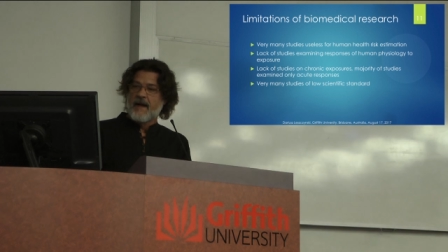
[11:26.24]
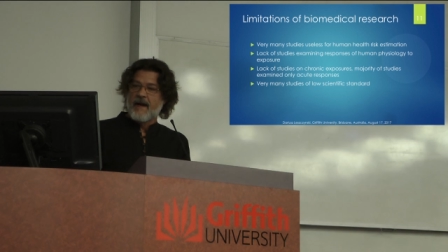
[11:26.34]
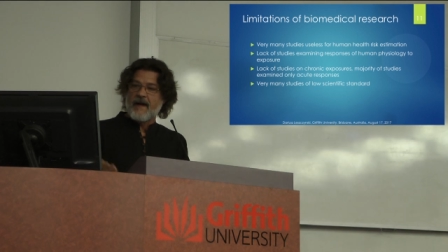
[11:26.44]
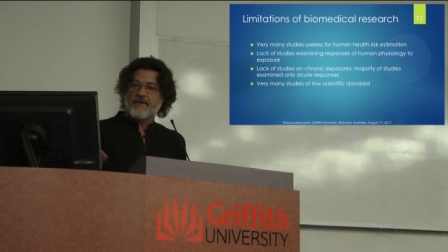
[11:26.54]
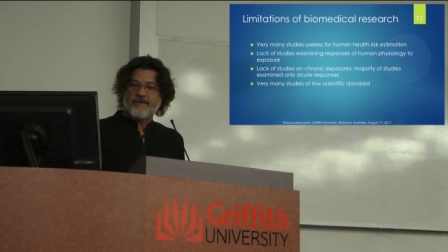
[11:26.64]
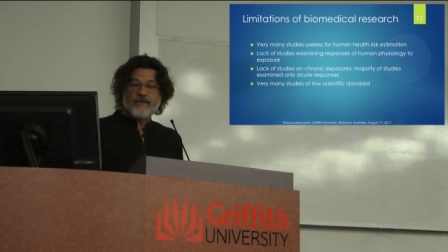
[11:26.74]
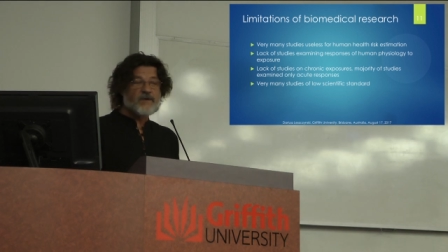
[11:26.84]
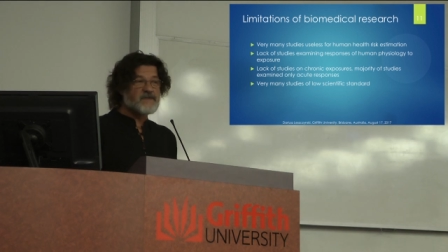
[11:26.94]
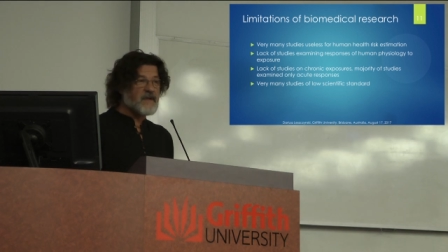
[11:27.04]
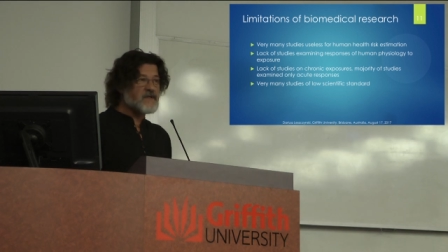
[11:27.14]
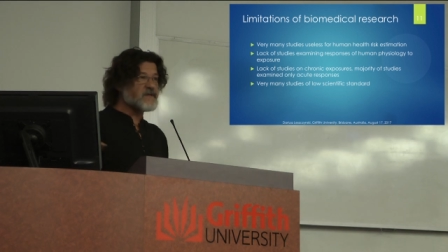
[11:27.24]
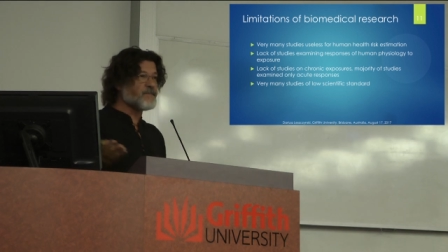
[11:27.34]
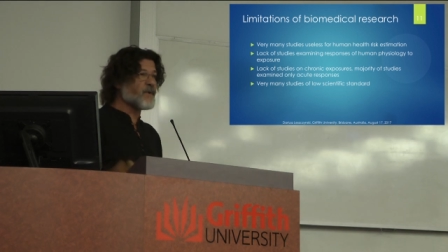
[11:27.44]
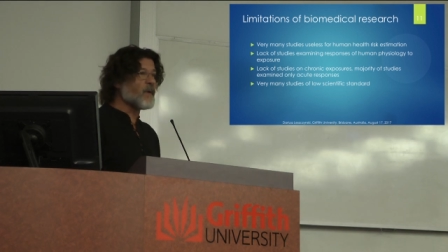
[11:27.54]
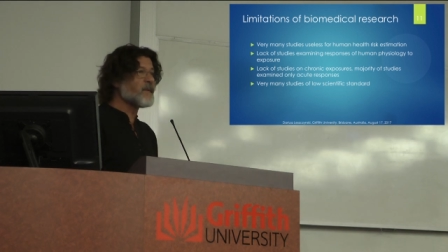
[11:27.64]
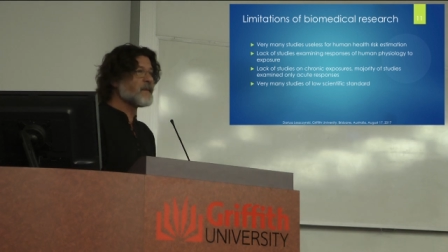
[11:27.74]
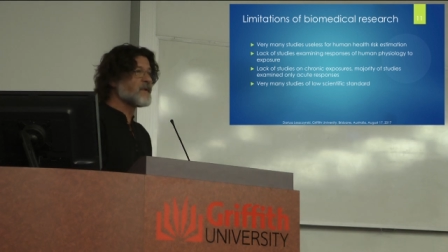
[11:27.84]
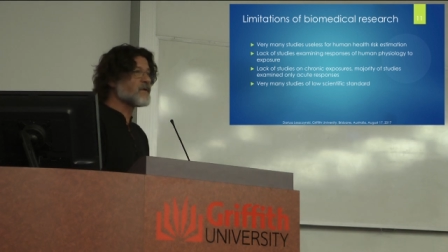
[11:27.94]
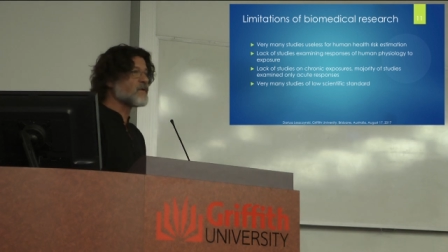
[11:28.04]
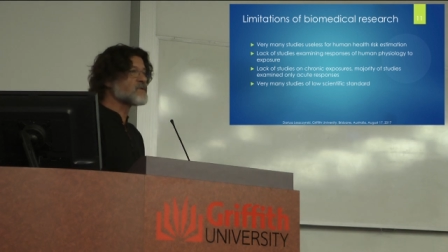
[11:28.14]
And of course, there is a problem that
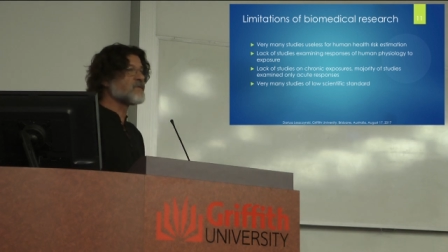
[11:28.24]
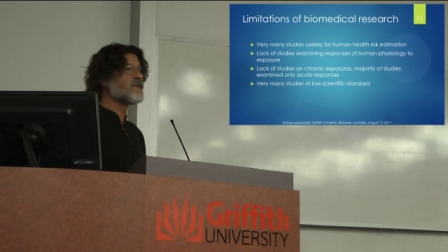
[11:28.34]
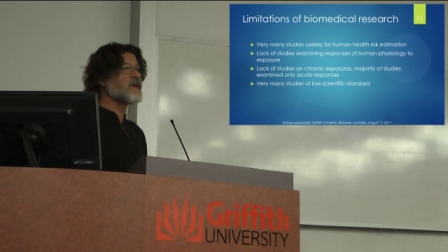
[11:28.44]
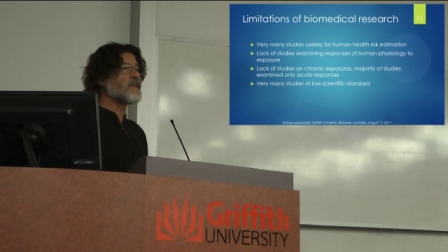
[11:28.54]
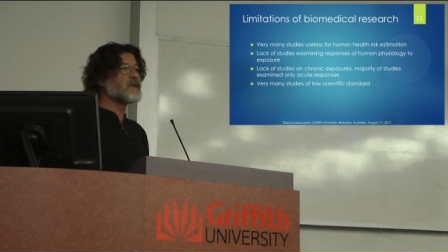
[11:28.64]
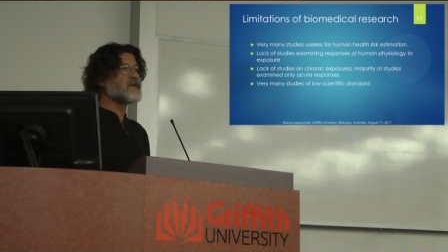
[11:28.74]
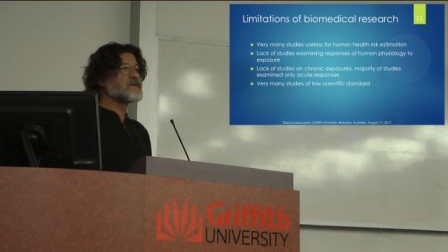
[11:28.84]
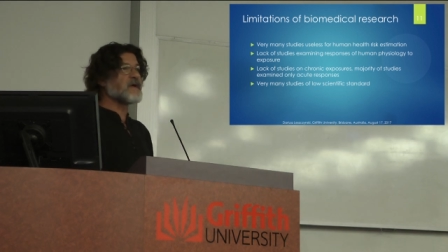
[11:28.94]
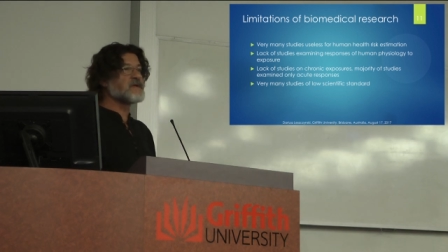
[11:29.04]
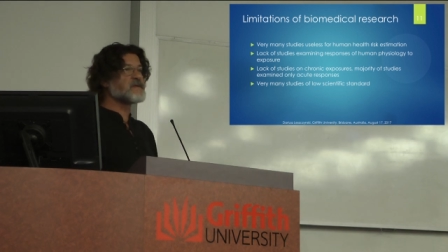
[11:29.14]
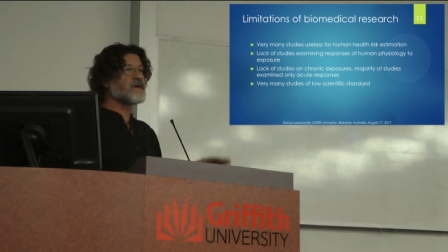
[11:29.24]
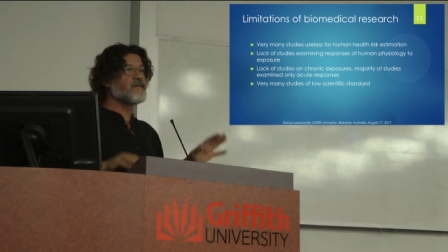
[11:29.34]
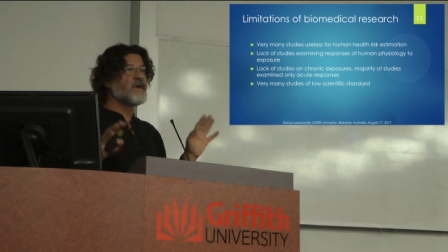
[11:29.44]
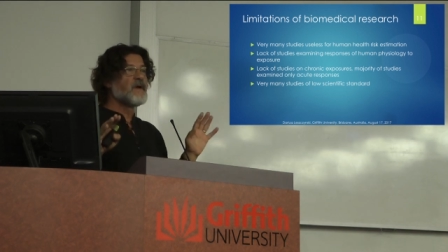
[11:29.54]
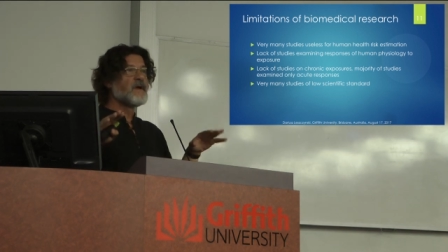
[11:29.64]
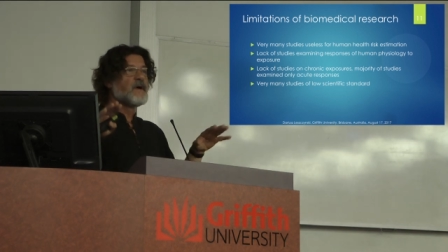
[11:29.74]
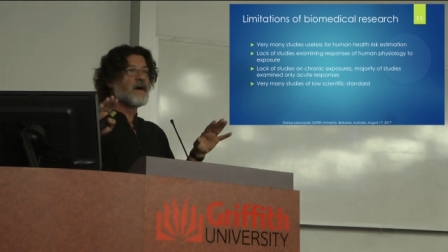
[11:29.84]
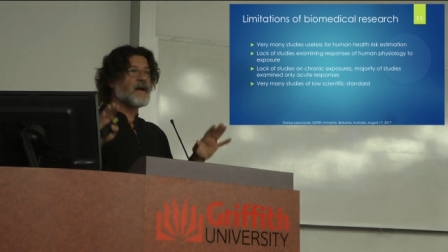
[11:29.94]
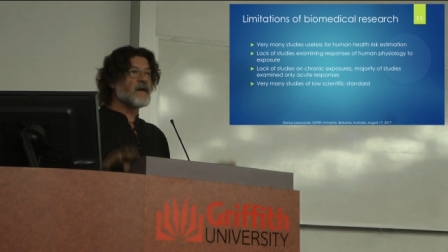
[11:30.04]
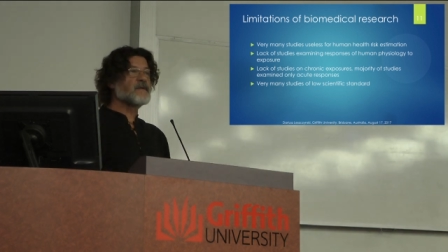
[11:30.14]
also very many studies have
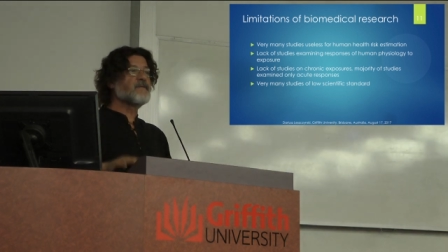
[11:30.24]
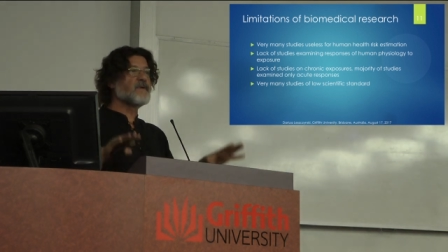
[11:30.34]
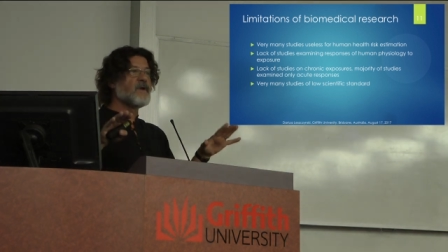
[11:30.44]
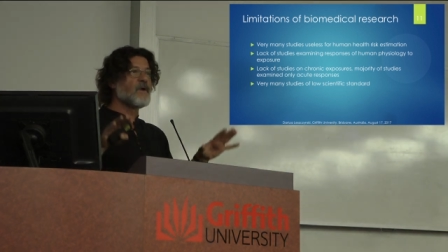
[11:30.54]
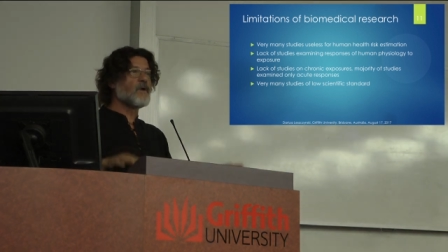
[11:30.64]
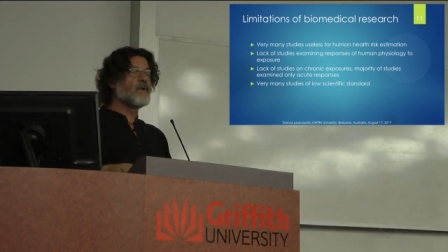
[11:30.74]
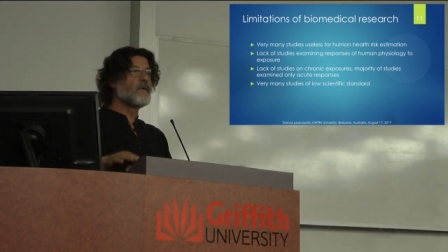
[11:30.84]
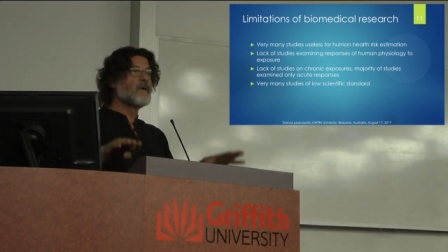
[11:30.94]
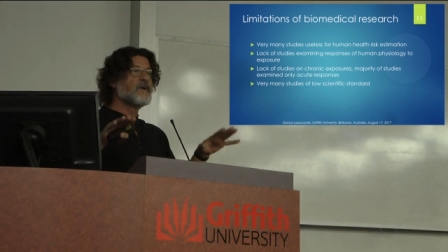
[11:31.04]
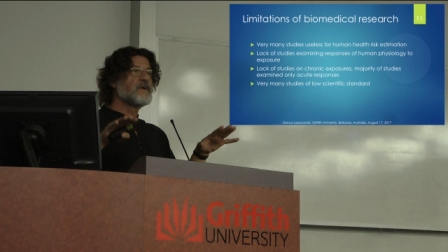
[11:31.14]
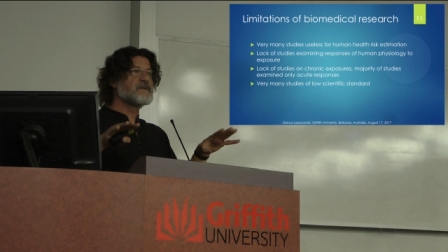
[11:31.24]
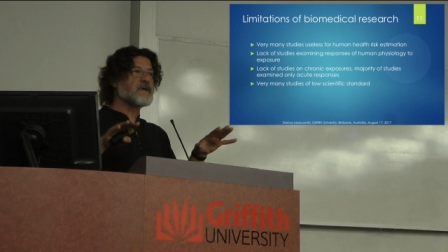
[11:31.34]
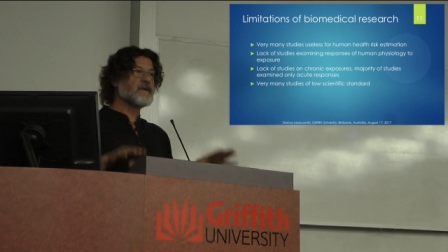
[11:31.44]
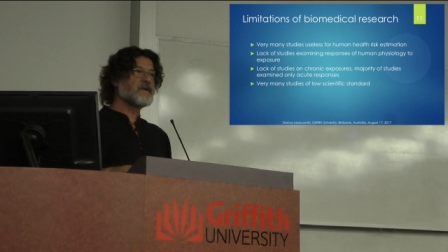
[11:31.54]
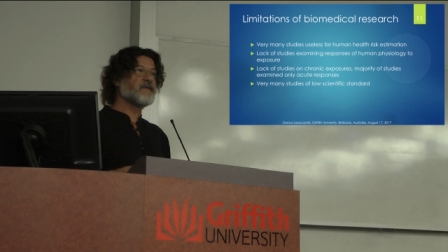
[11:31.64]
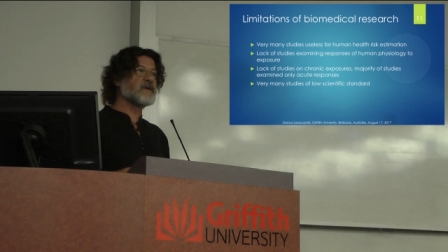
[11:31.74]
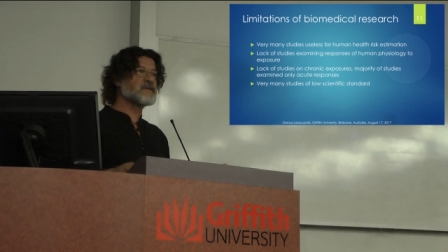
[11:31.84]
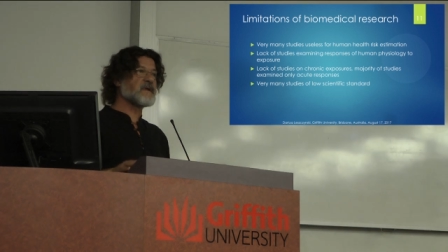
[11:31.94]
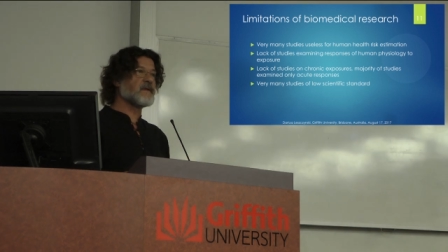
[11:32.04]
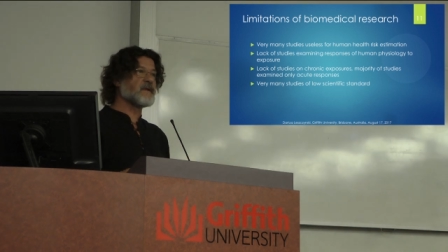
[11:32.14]
relatively low scientific
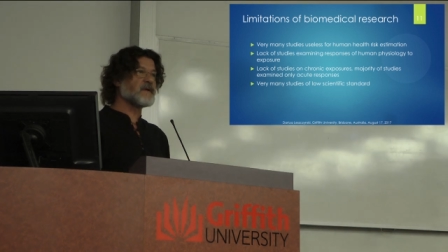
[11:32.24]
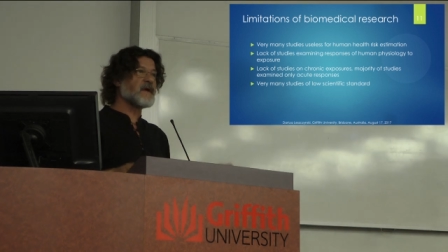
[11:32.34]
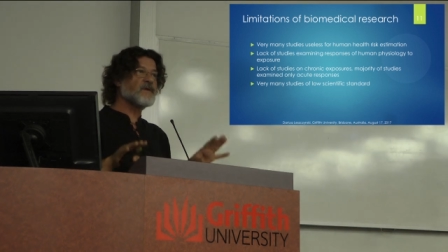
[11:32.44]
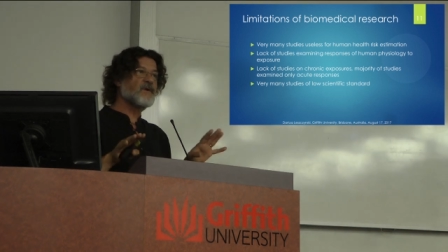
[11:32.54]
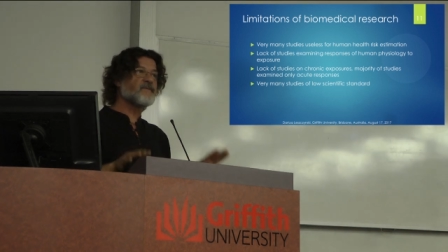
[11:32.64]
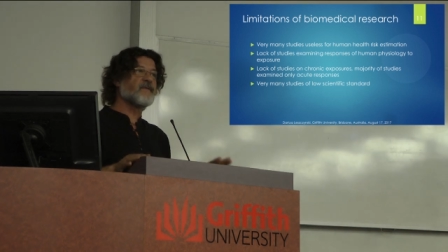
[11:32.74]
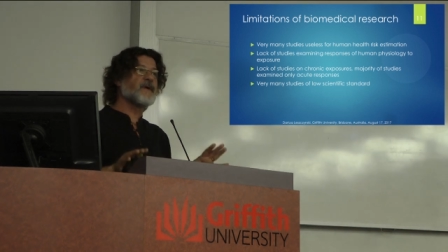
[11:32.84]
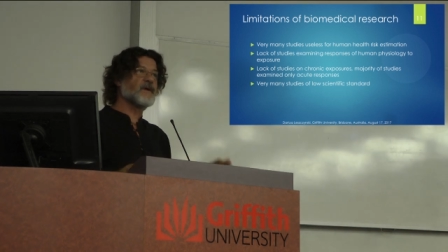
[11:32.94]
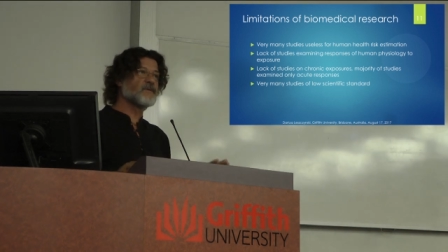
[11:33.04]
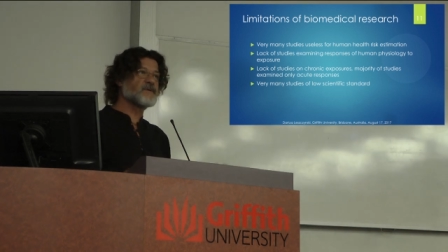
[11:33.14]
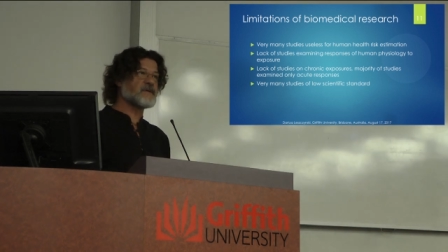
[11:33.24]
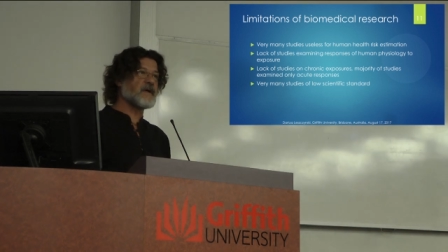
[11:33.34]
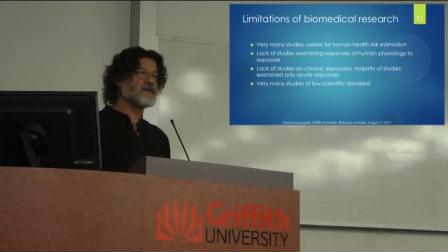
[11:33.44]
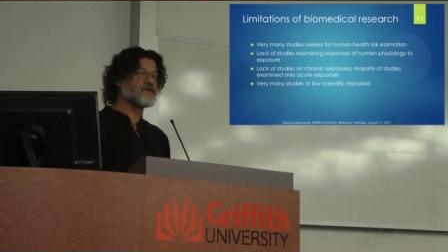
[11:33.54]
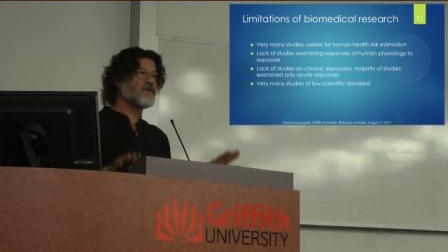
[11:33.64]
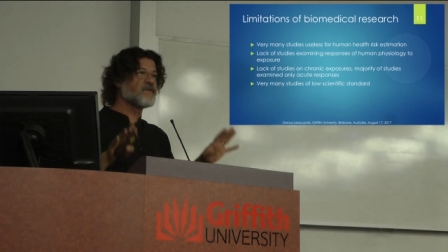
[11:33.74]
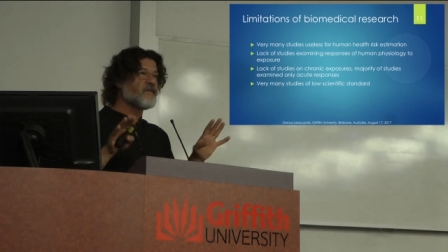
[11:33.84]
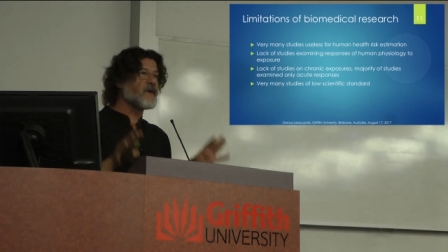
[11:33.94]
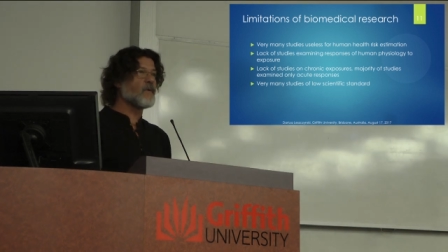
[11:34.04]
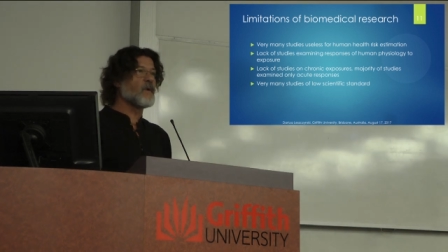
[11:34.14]
standard. They are not very good studies, not
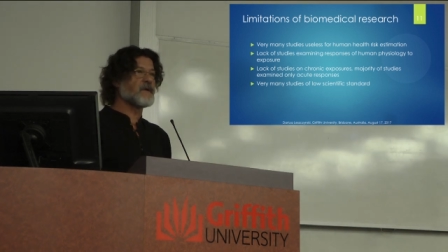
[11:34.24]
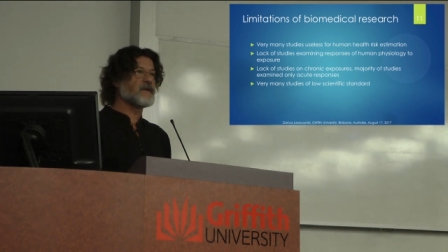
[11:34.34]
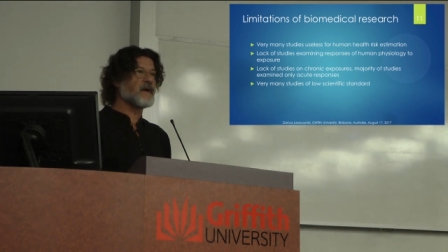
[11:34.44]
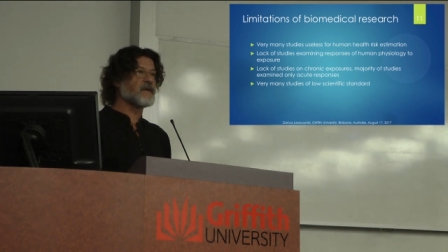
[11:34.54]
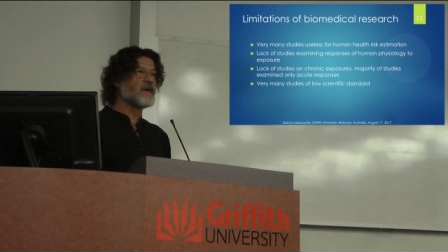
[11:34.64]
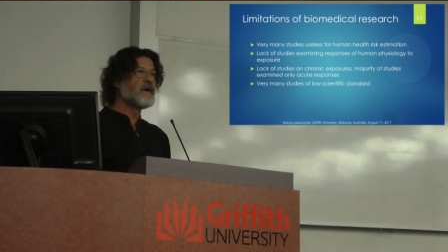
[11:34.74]
very well done.